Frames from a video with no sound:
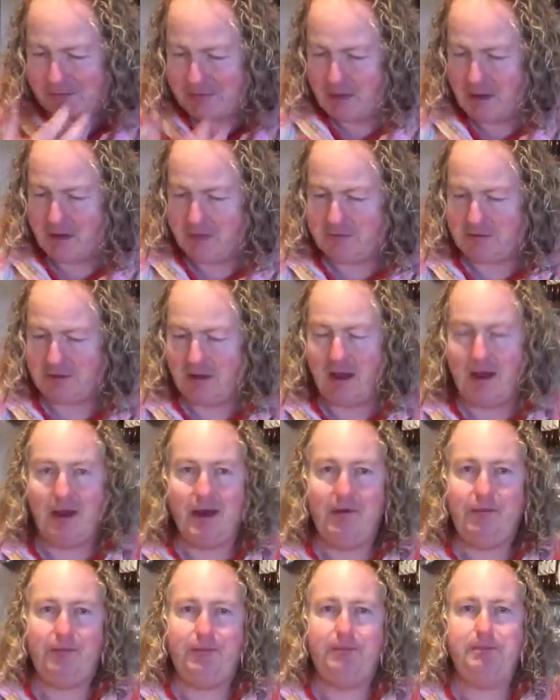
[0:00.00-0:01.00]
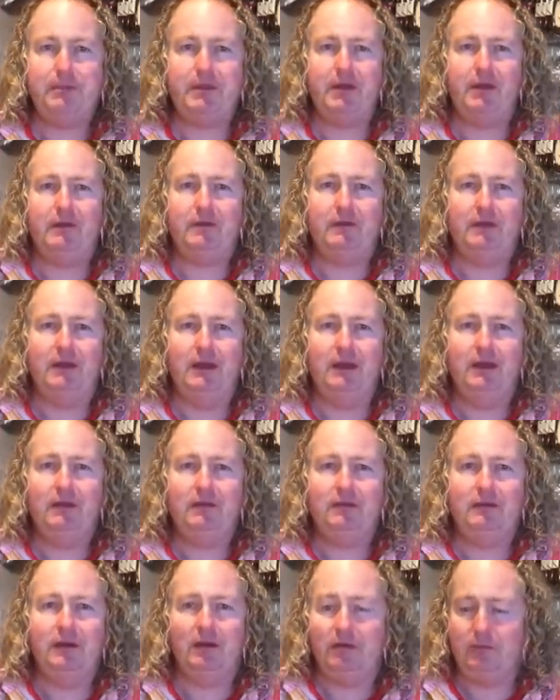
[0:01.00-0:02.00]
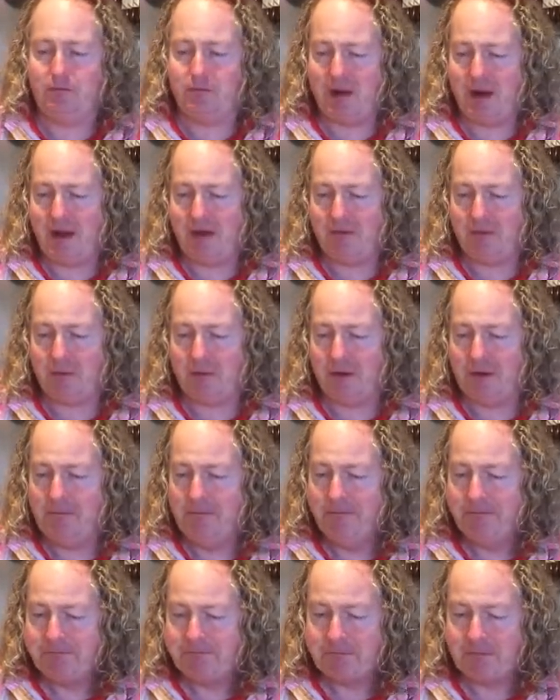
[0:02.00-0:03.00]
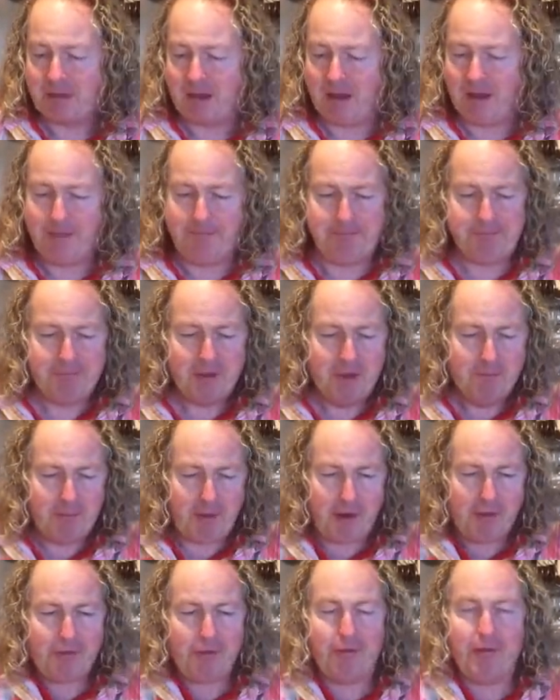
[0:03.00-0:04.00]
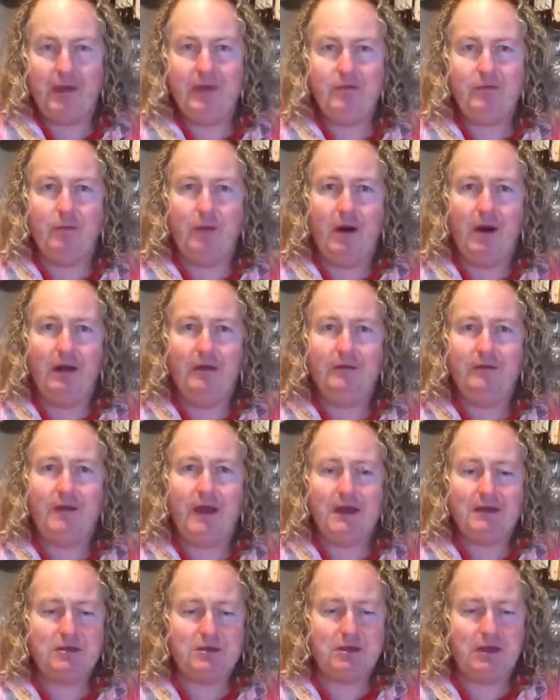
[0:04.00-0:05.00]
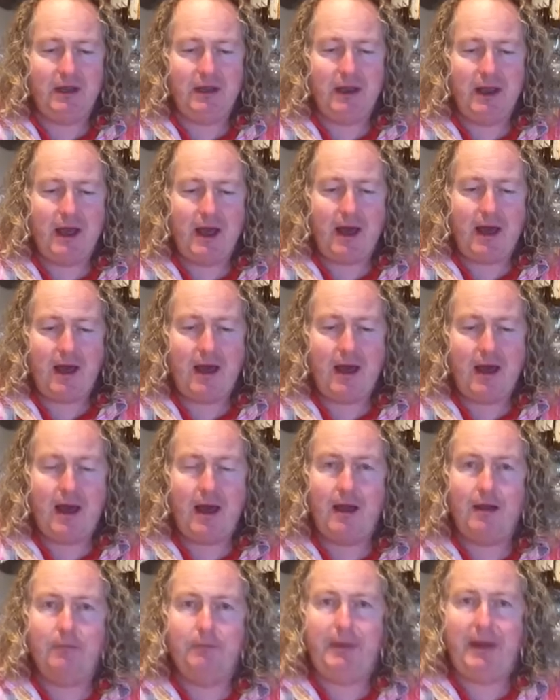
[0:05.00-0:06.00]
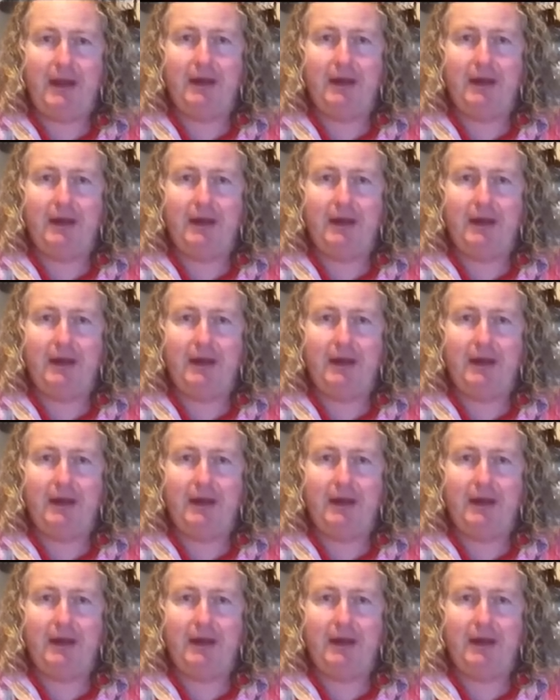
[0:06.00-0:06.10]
Nice life, nice anise, nice raspberry. Both of these wines actually are a